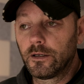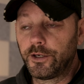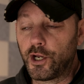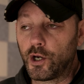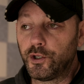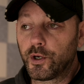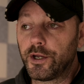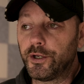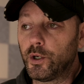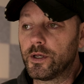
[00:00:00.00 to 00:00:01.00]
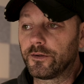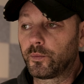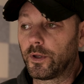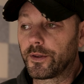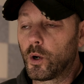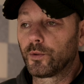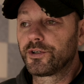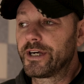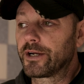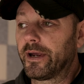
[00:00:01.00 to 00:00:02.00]
you can do this with old
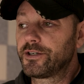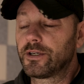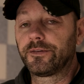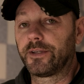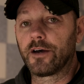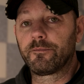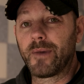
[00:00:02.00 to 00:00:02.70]
generation stuff.